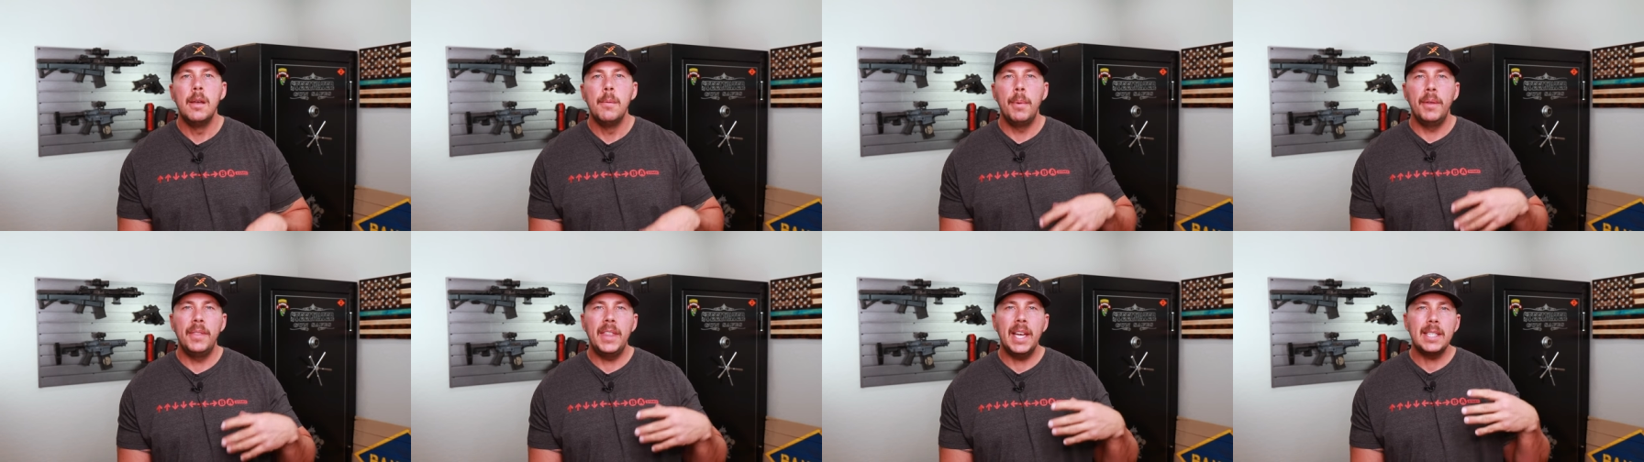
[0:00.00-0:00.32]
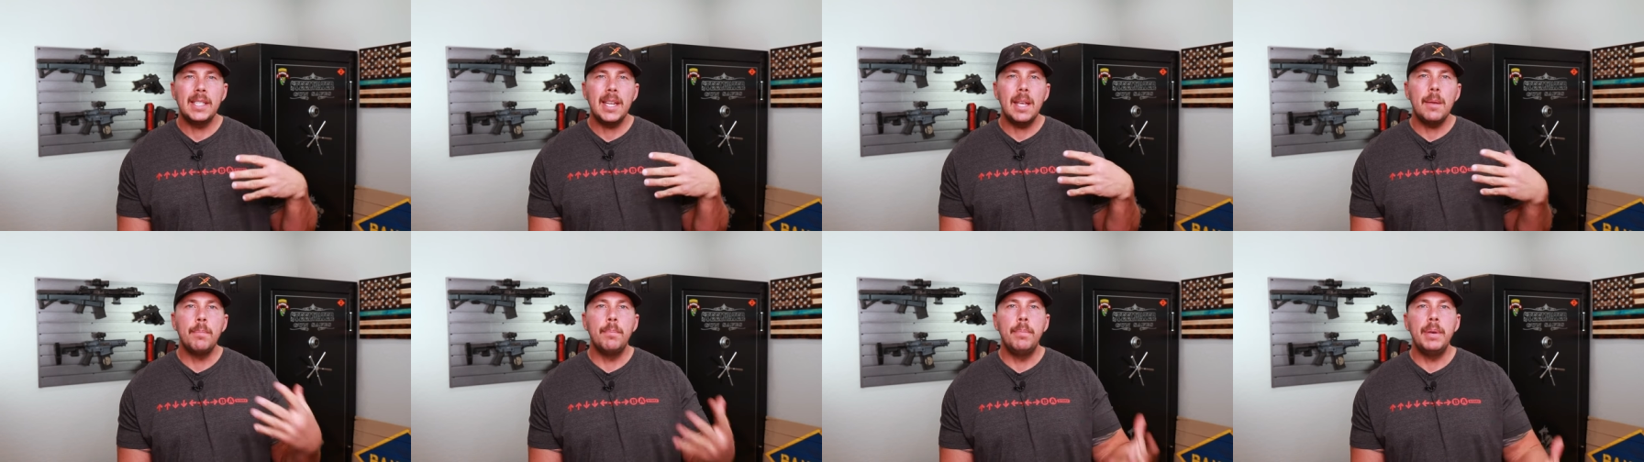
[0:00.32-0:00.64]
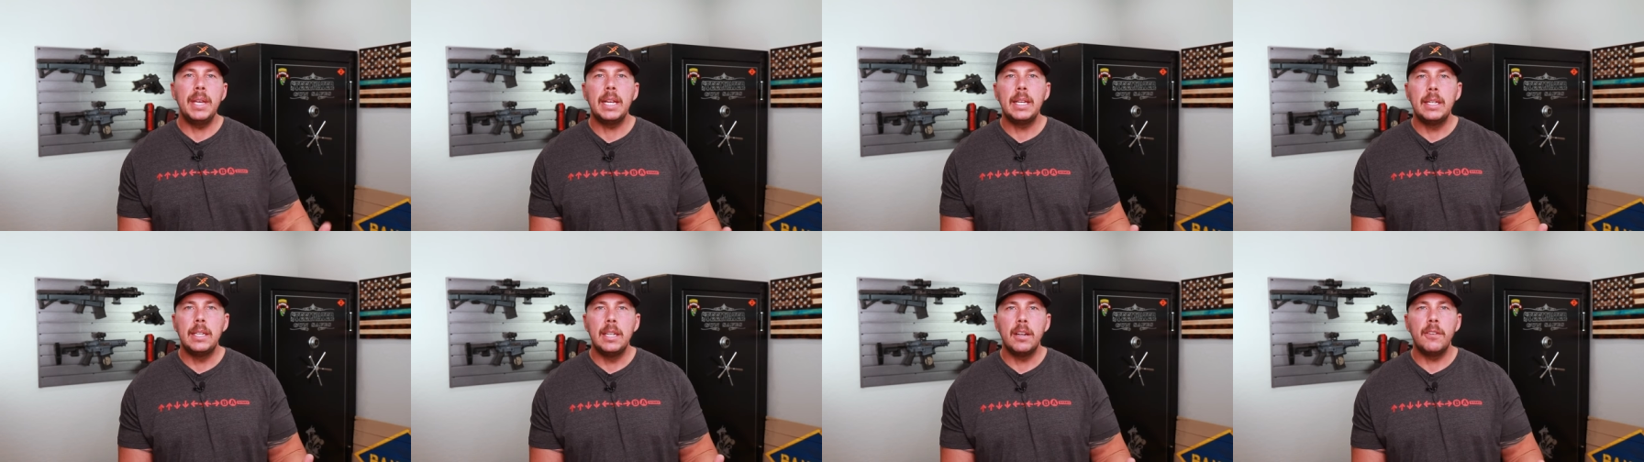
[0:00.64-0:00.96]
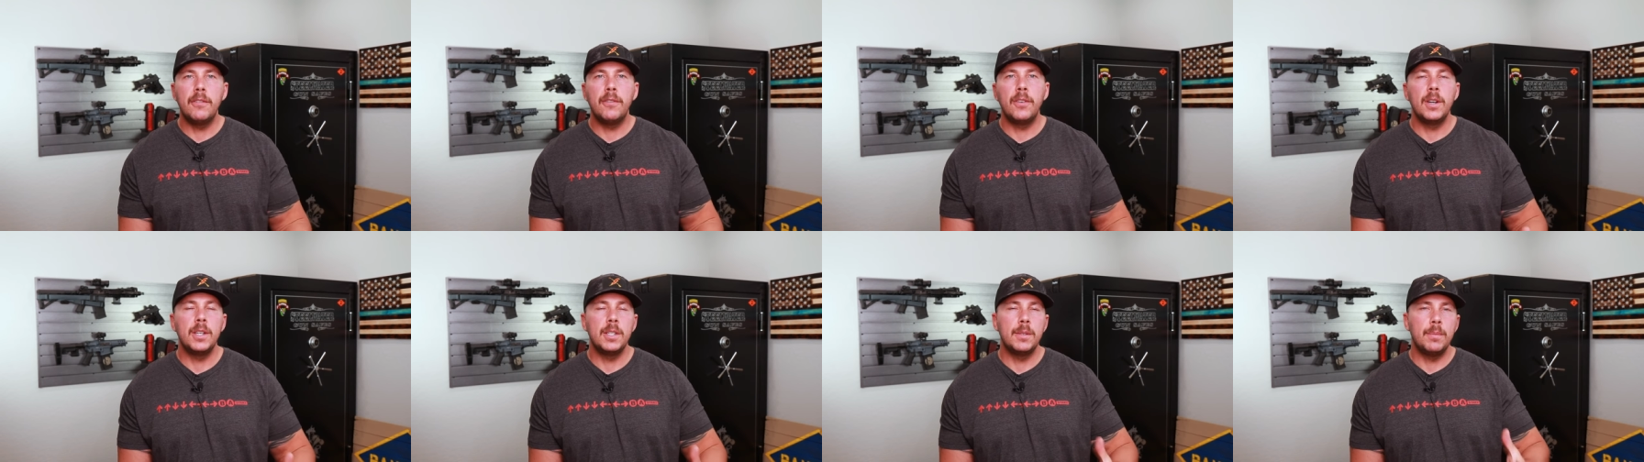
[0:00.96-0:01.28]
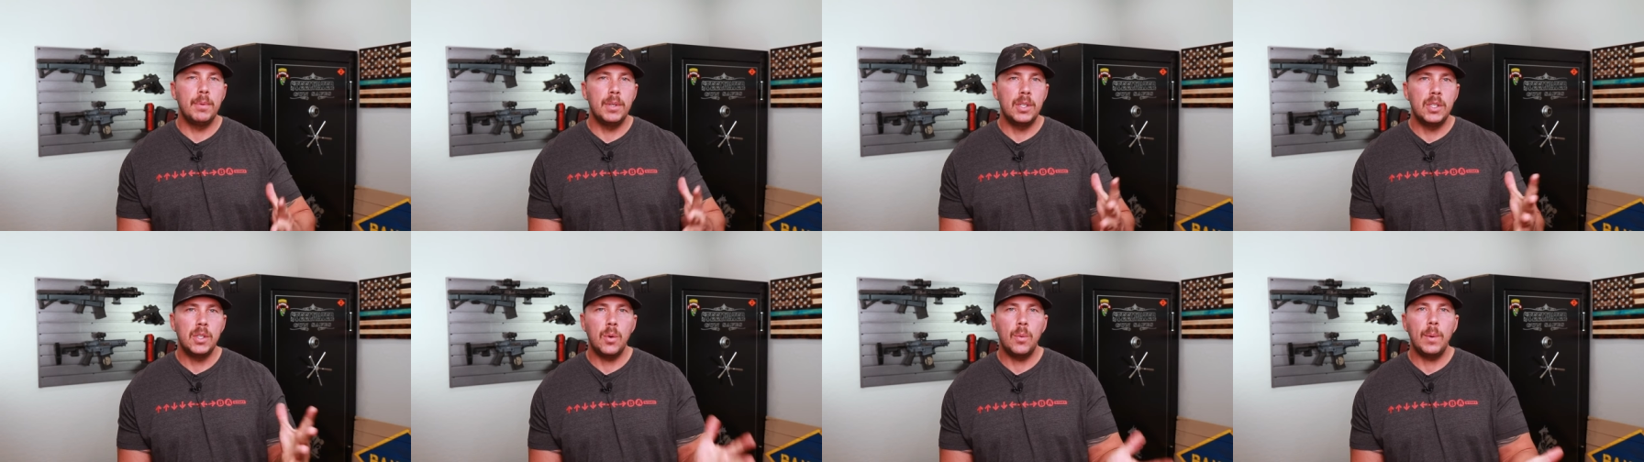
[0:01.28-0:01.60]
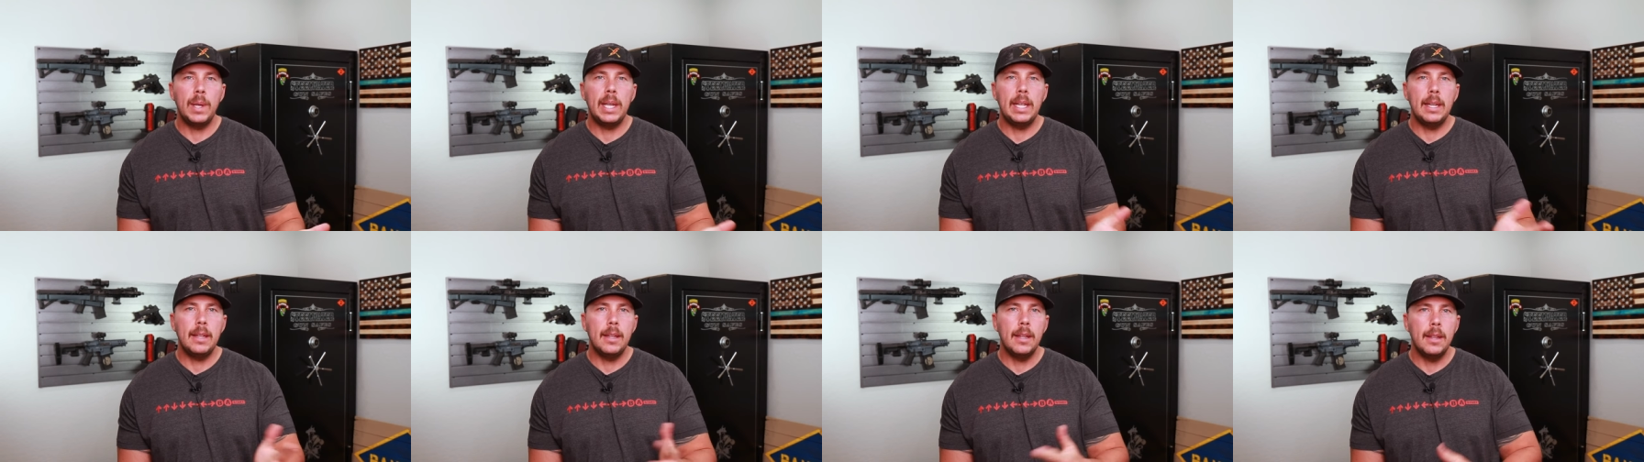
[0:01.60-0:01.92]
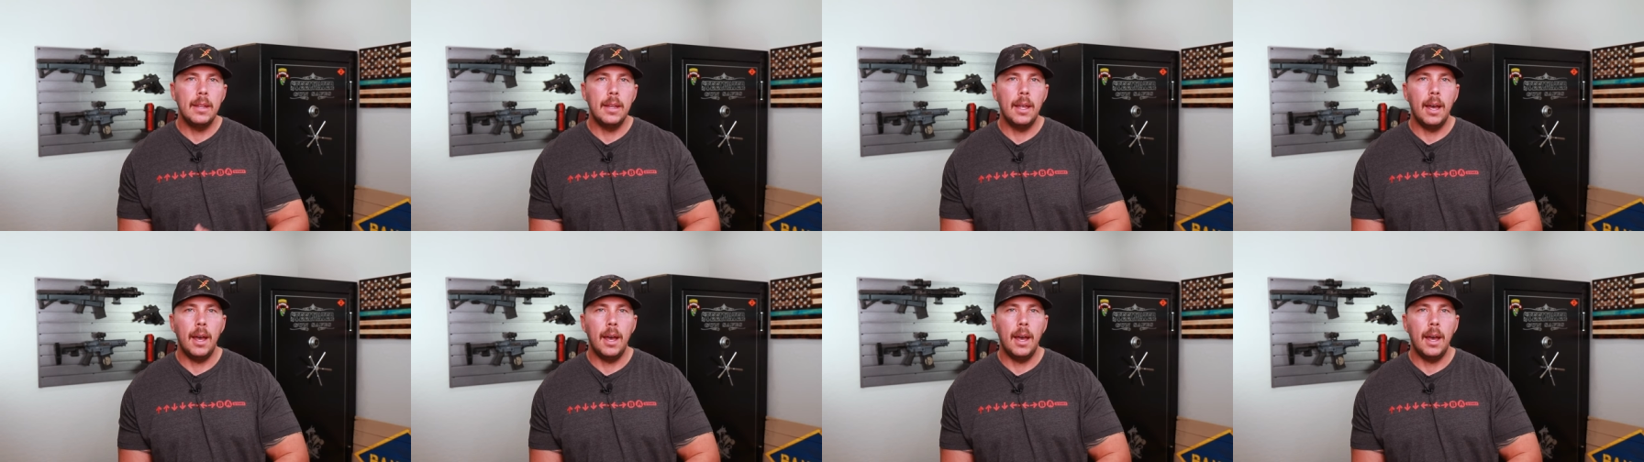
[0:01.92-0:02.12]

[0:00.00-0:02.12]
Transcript: But that's a big difference between